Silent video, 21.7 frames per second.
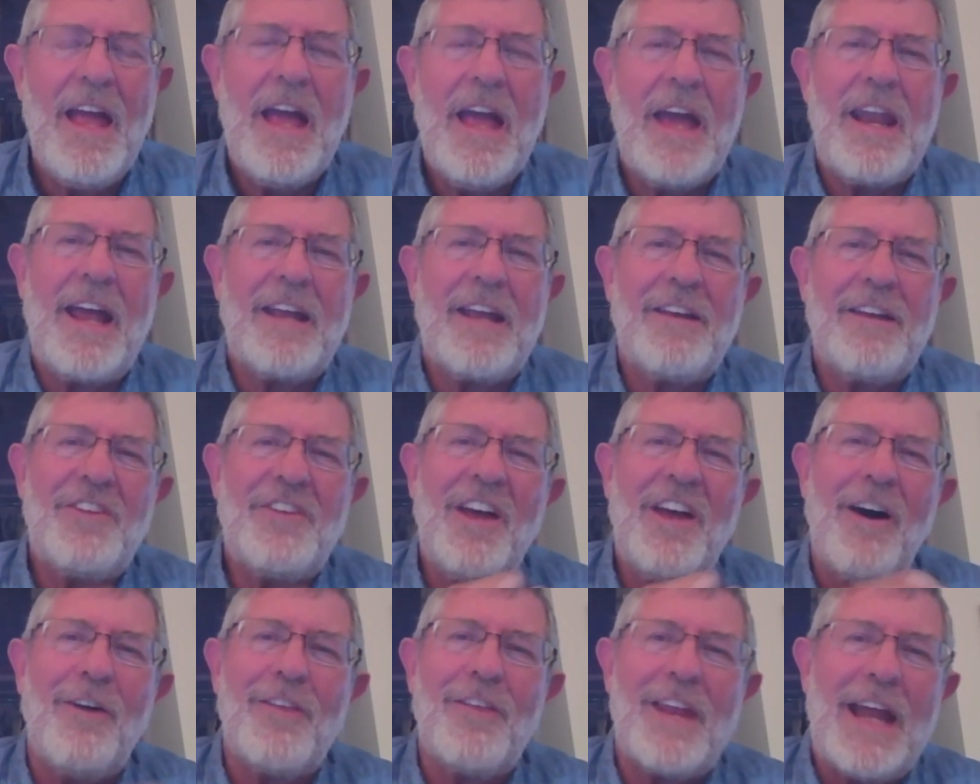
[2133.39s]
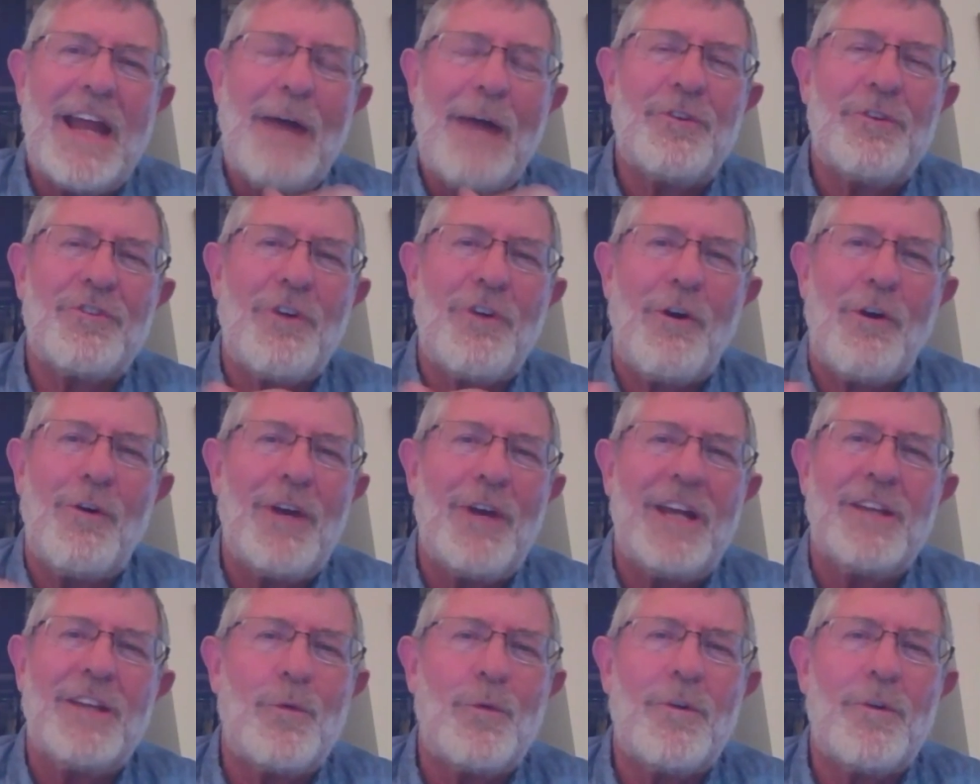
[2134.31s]
And I could tell that I was
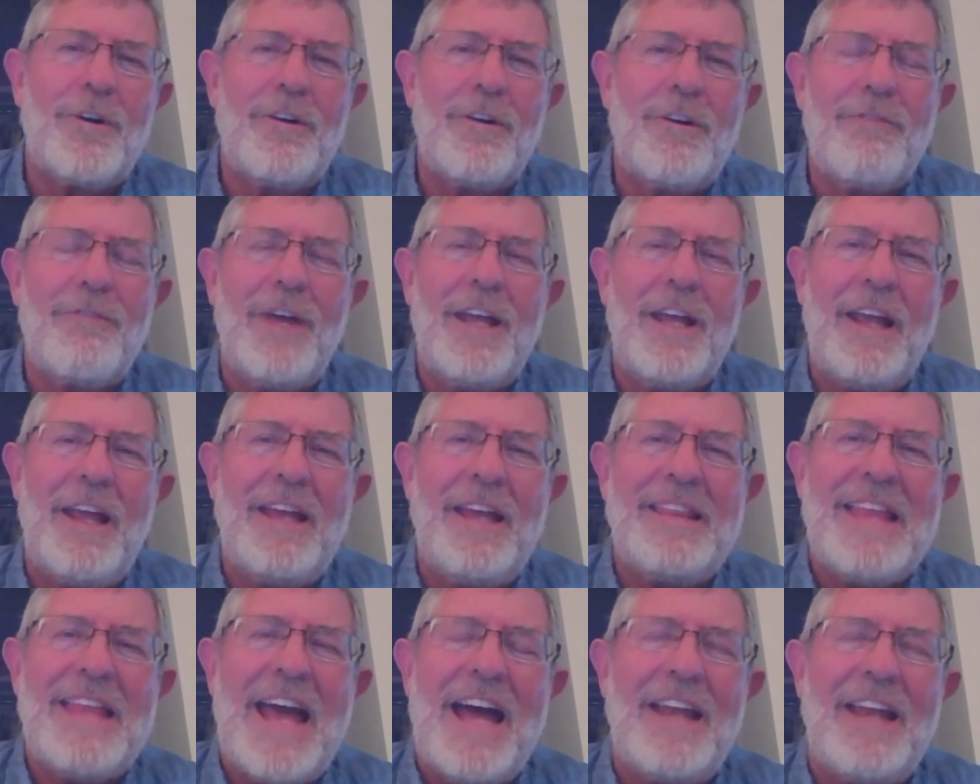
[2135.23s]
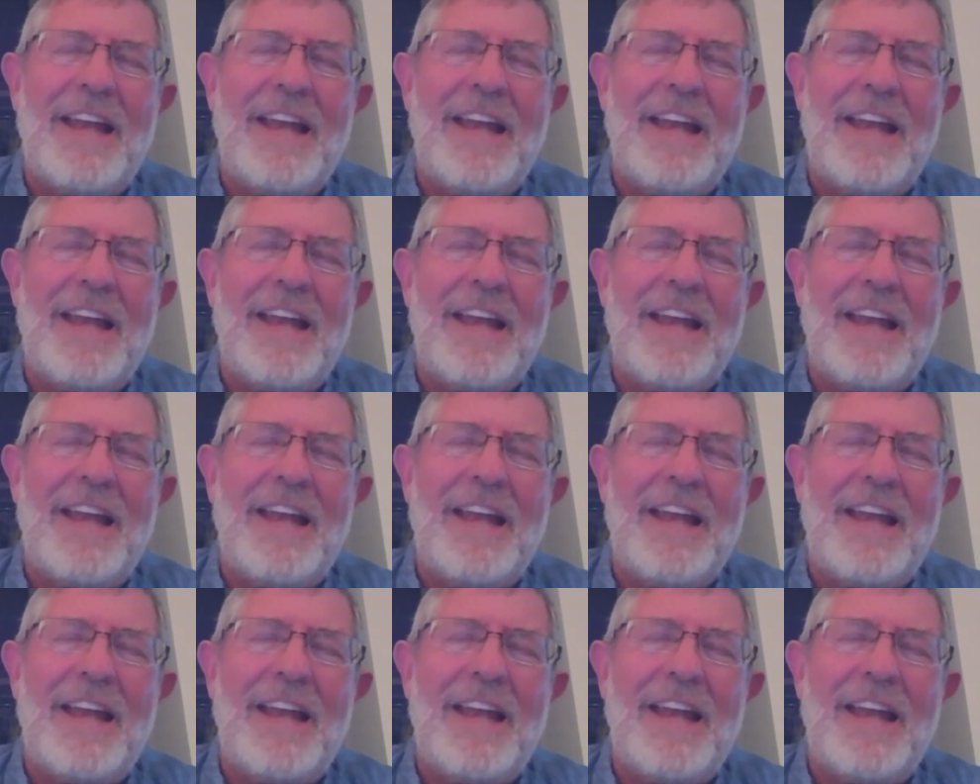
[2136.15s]
growing in the Word in